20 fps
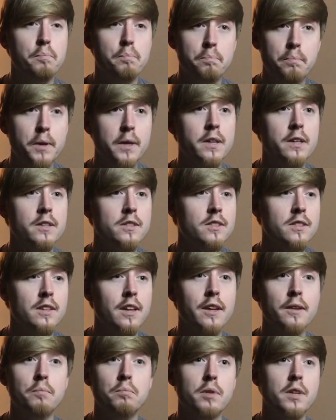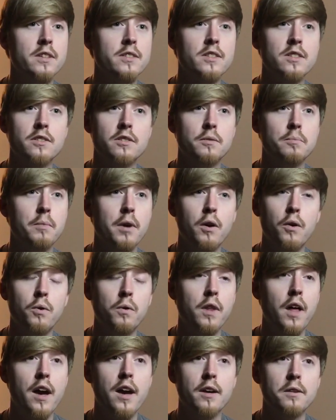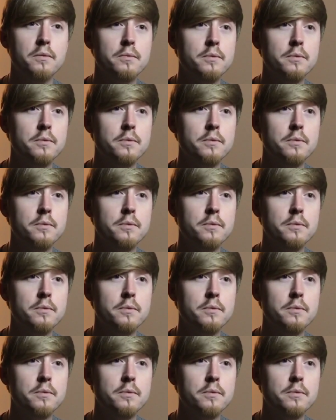biggest like blessings of my whole life.